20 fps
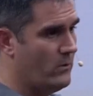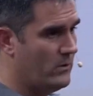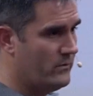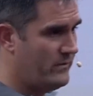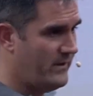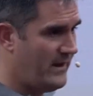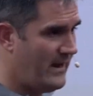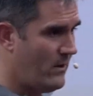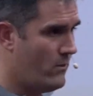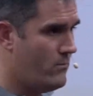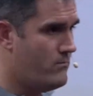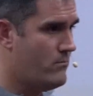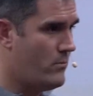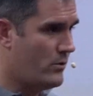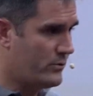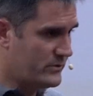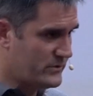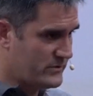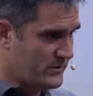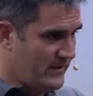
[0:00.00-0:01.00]
will now
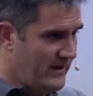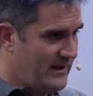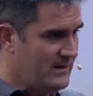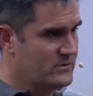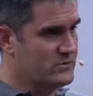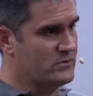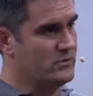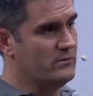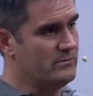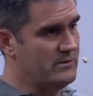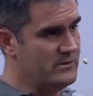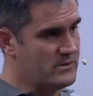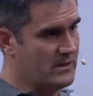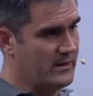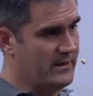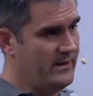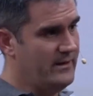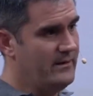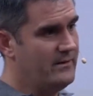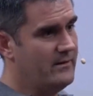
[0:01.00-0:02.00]
monitor that storage
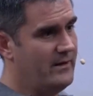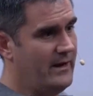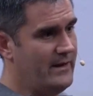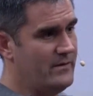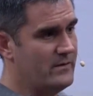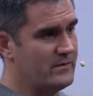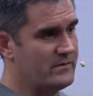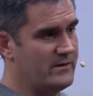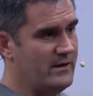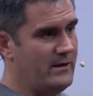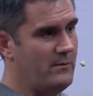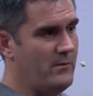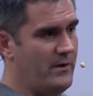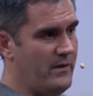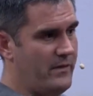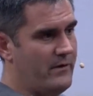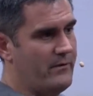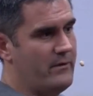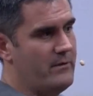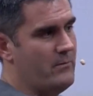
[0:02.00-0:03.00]
layer in the same way
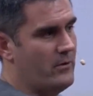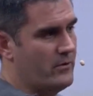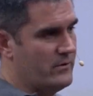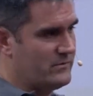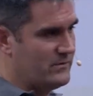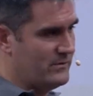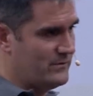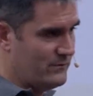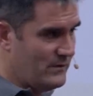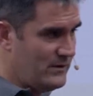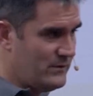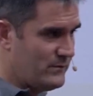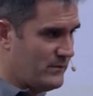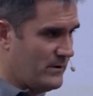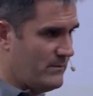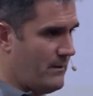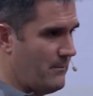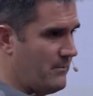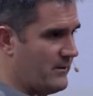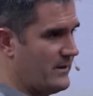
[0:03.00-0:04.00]
that it monitors
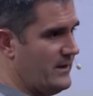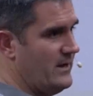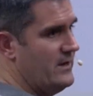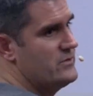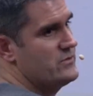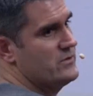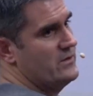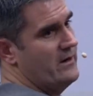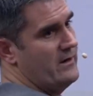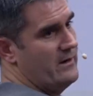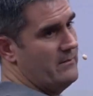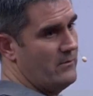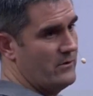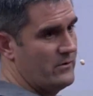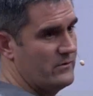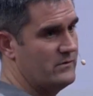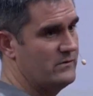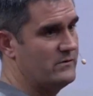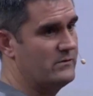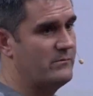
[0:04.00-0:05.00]
vSphere replication and it
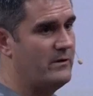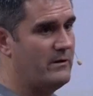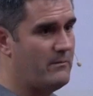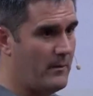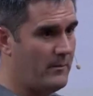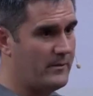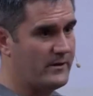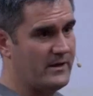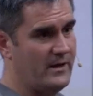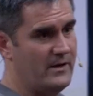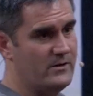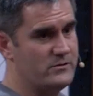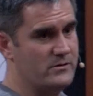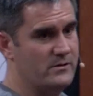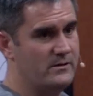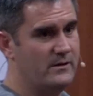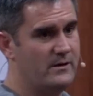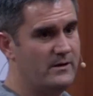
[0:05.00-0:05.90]
monitors array replication.